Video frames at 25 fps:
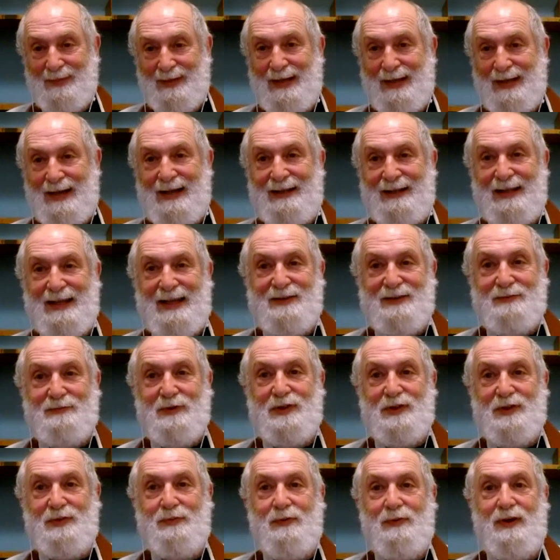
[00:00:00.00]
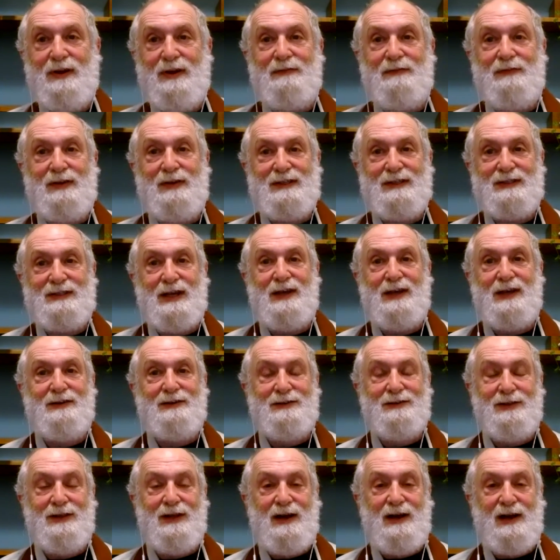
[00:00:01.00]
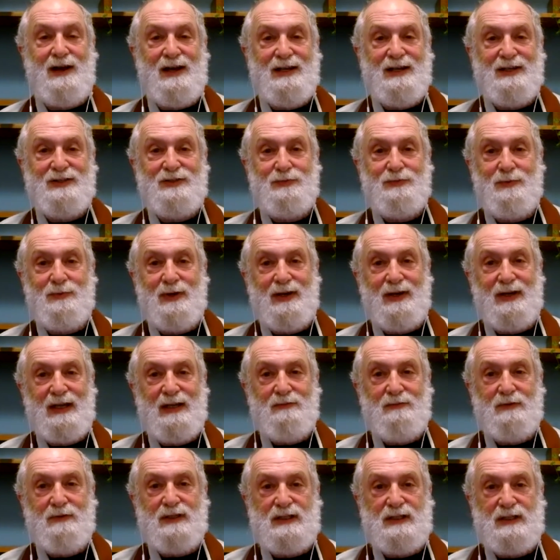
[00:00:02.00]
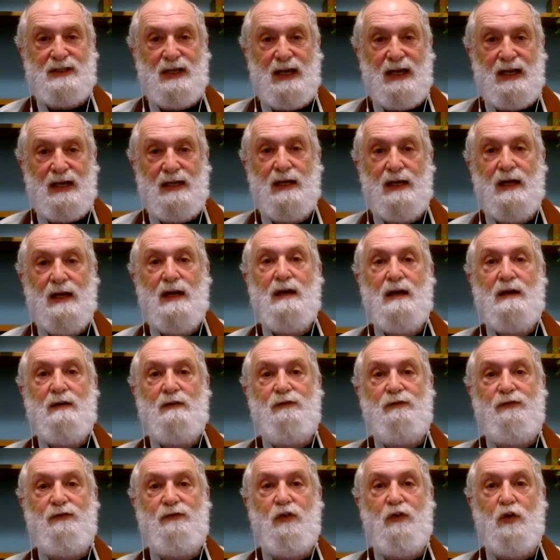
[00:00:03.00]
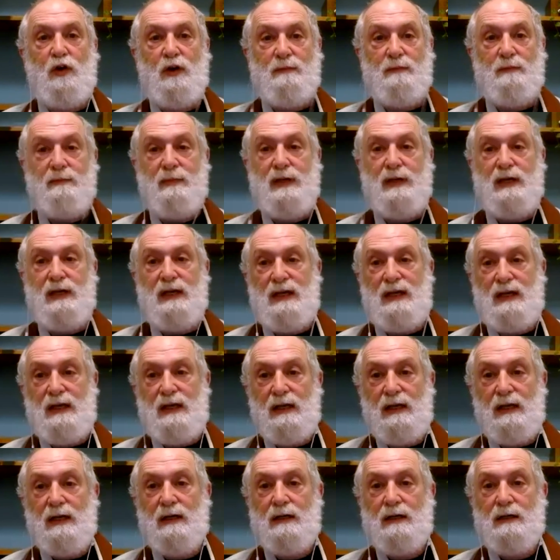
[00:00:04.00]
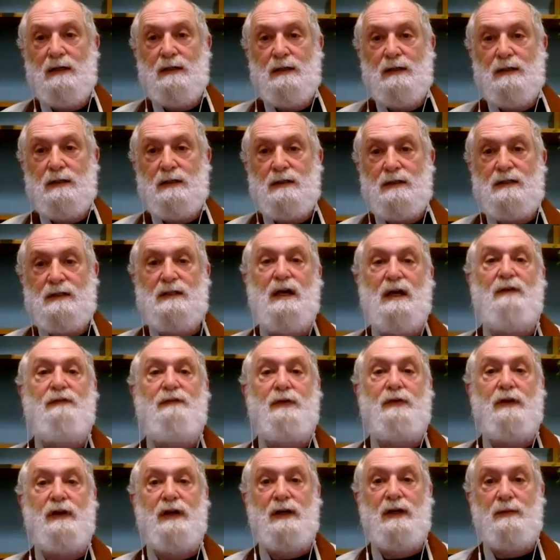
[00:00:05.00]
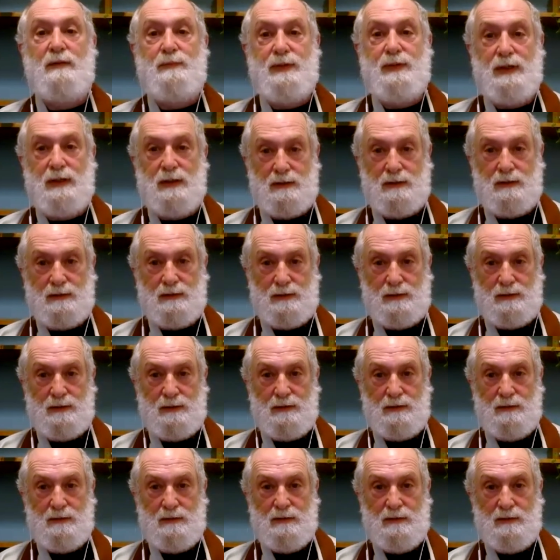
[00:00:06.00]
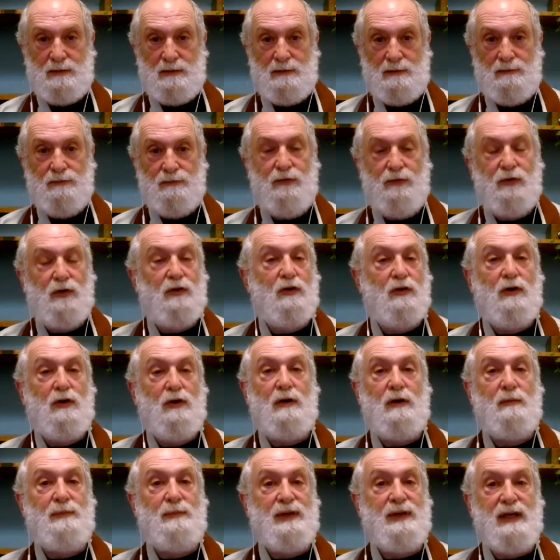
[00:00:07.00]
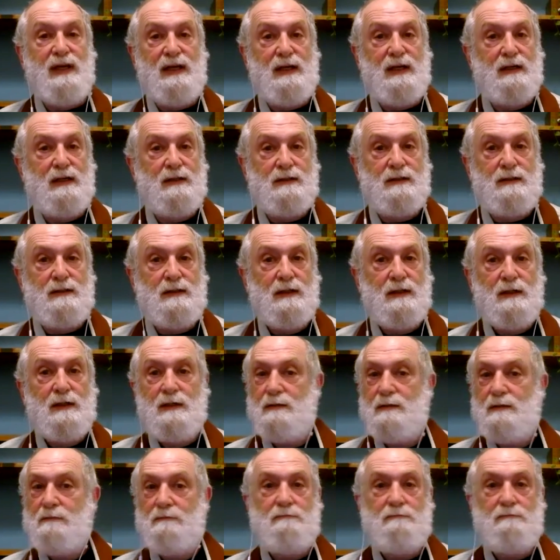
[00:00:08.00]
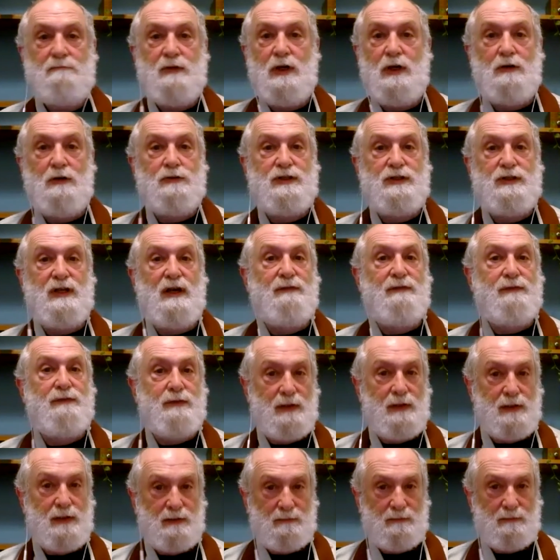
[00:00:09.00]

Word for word: I'll end with one of his other lines where he would say, "For me, suffering appears. For all beings, no suffering."